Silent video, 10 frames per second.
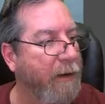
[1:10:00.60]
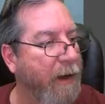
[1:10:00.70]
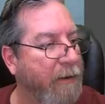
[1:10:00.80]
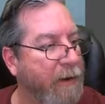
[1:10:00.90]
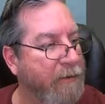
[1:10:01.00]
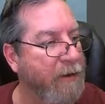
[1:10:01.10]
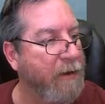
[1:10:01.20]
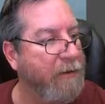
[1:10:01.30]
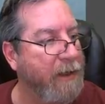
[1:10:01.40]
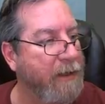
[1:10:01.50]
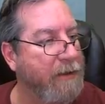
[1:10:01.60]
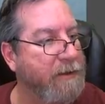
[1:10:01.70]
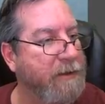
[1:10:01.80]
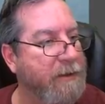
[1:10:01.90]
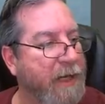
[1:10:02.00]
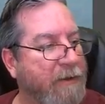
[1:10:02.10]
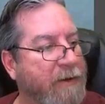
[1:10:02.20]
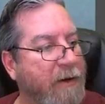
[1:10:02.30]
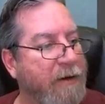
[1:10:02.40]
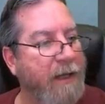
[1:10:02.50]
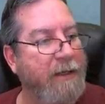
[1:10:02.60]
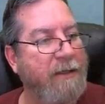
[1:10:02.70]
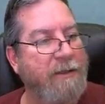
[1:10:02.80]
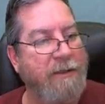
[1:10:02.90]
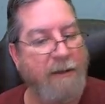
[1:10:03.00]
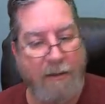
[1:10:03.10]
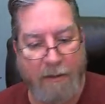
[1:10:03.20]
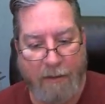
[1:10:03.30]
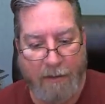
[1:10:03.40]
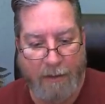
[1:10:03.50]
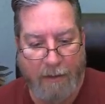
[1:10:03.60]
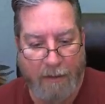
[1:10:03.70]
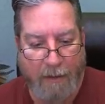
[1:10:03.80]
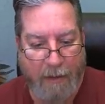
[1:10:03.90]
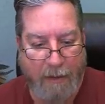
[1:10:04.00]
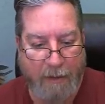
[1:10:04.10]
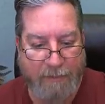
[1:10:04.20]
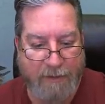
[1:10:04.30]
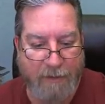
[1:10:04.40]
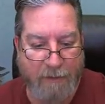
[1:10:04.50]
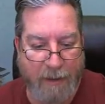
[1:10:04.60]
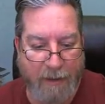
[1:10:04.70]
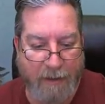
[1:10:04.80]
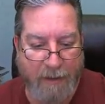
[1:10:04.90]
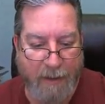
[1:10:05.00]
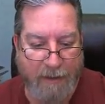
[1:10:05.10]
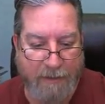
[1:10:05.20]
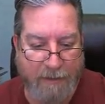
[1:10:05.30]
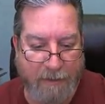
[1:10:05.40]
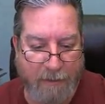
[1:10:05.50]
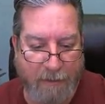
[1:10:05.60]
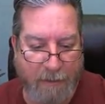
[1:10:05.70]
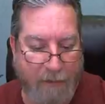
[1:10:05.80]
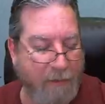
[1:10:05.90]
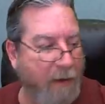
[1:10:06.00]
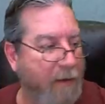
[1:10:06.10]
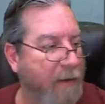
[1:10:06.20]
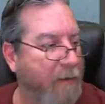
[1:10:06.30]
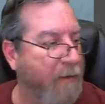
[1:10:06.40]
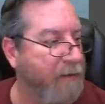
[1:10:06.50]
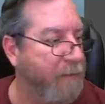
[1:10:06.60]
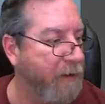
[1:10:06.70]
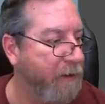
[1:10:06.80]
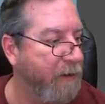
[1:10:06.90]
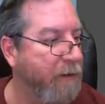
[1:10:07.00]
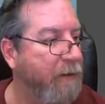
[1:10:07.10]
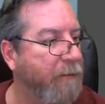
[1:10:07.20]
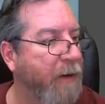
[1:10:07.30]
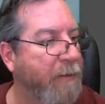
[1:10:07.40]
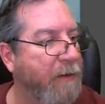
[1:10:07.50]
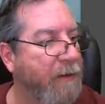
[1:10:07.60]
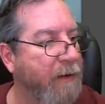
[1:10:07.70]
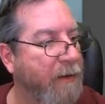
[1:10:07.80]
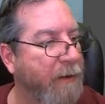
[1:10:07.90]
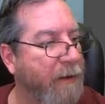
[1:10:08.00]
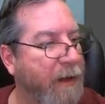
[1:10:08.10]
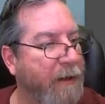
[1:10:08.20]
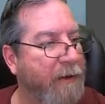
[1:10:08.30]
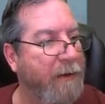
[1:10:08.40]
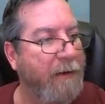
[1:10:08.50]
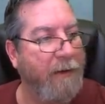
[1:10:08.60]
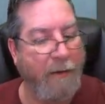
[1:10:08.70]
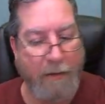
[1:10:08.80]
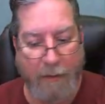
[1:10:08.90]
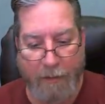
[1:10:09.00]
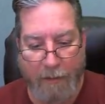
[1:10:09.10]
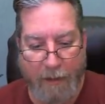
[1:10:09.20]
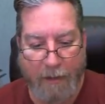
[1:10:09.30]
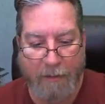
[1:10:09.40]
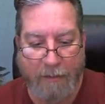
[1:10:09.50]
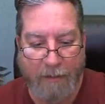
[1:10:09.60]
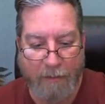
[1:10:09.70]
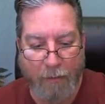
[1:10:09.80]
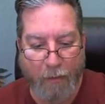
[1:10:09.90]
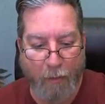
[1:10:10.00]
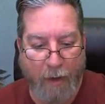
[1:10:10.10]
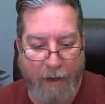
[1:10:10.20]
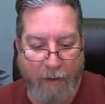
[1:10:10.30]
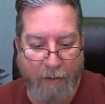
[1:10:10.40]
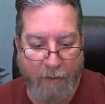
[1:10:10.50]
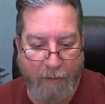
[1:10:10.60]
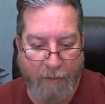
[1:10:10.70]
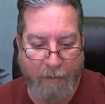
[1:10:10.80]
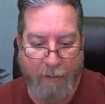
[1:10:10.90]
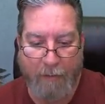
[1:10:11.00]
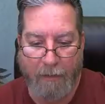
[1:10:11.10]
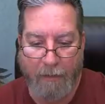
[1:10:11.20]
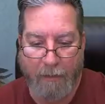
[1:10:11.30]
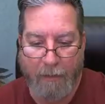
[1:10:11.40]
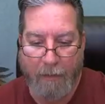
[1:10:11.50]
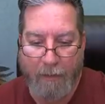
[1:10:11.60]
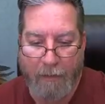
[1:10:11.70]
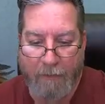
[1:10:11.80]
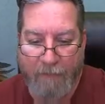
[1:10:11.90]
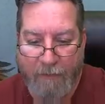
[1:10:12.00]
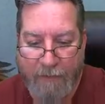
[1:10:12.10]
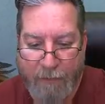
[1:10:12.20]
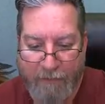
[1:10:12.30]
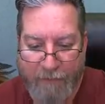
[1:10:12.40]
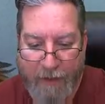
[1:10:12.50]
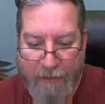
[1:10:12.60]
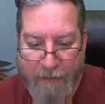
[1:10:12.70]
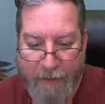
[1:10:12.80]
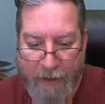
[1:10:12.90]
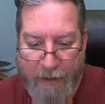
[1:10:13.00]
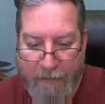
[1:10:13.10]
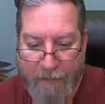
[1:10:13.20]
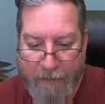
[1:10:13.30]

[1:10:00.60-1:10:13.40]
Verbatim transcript: Look how dark that is. See how dark that is? And I'm still getting a nice, I want it to be maybe a little bit lighter and a little grayer. for this reflected light